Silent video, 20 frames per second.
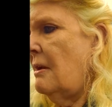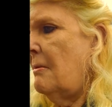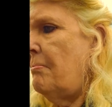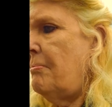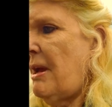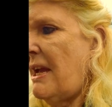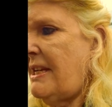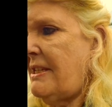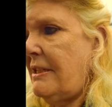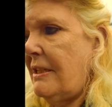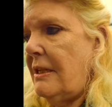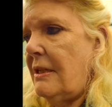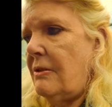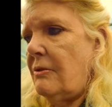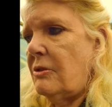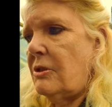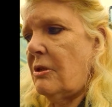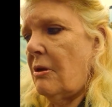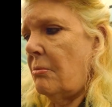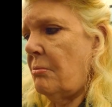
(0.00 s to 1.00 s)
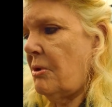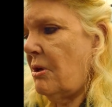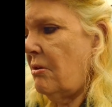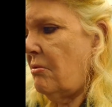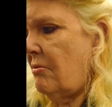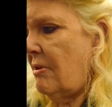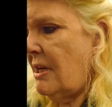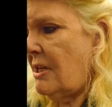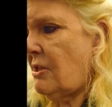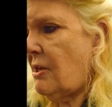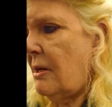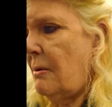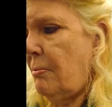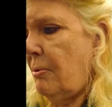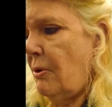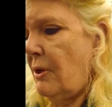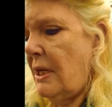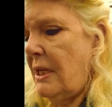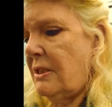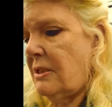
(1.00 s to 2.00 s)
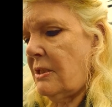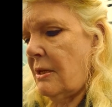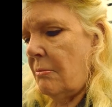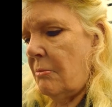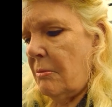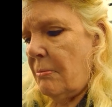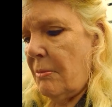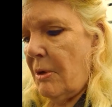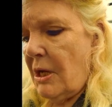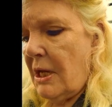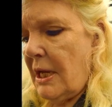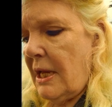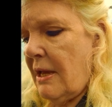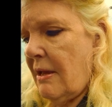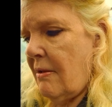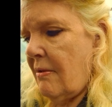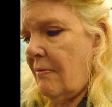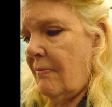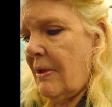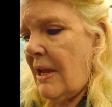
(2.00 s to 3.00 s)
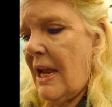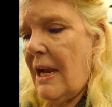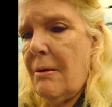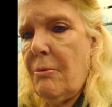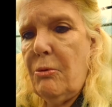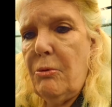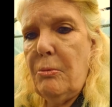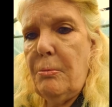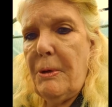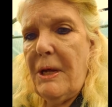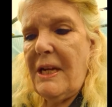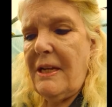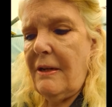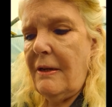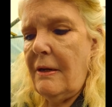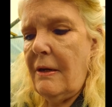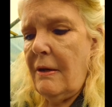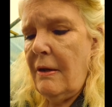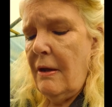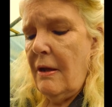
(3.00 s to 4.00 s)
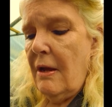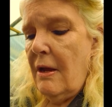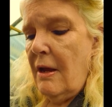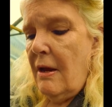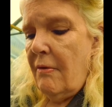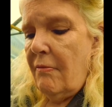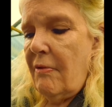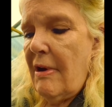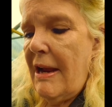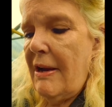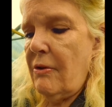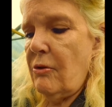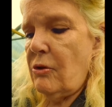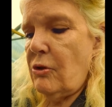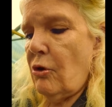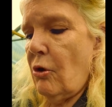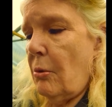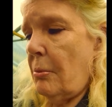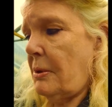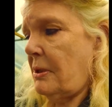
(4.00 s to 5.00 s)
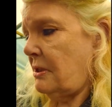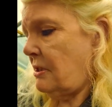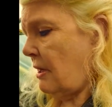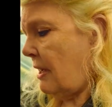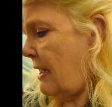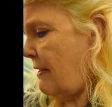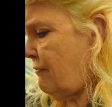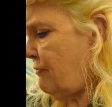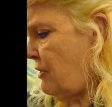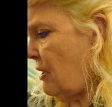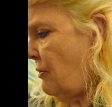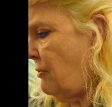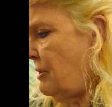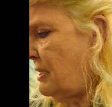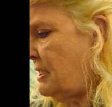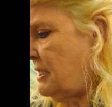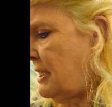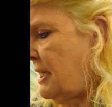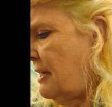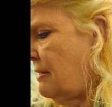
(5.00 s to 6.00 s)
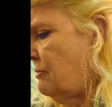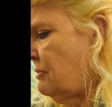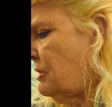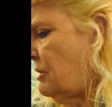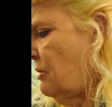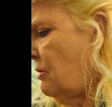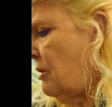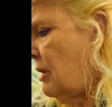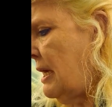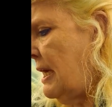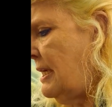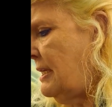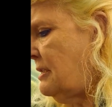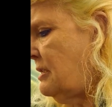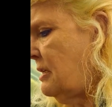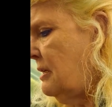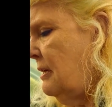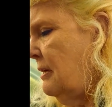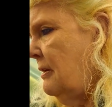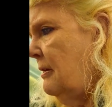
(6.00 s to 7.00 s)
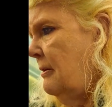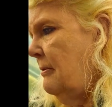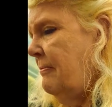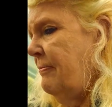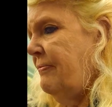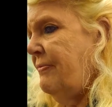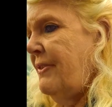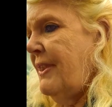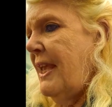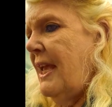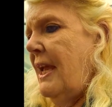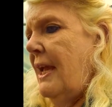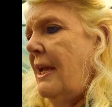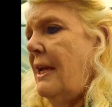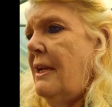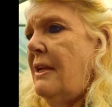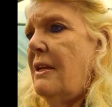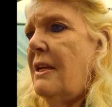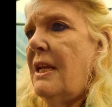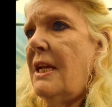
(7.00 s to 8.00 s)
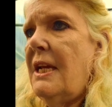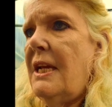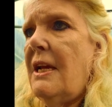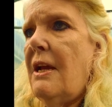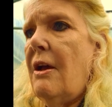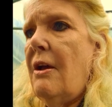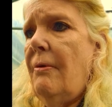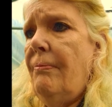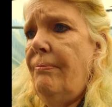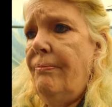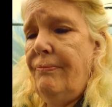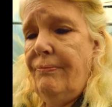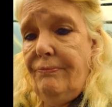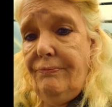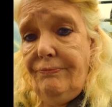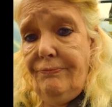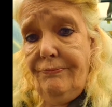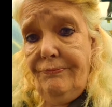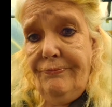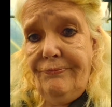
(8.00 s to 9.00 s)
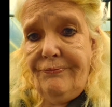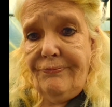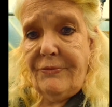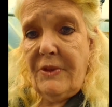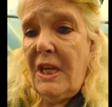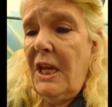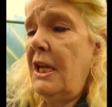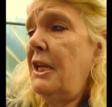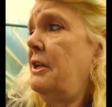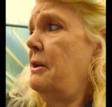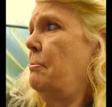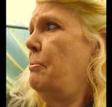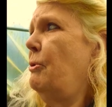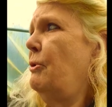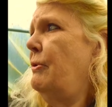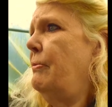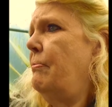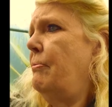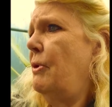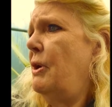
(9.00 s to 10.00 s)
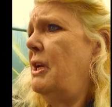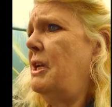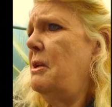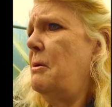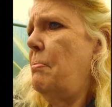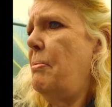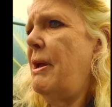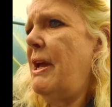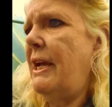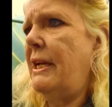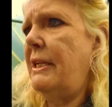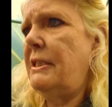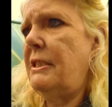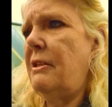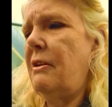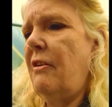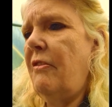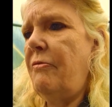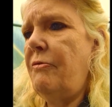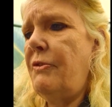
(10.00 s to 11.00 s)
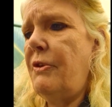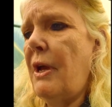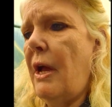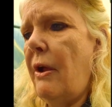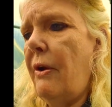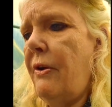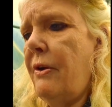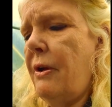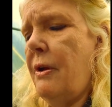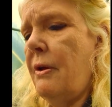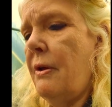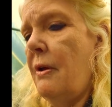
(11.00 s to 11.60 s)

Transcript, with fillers: bedding. So I'm going to actually put in some of my animal bedding round the top, because I have noticed outside in the um, in the in the beds that I've done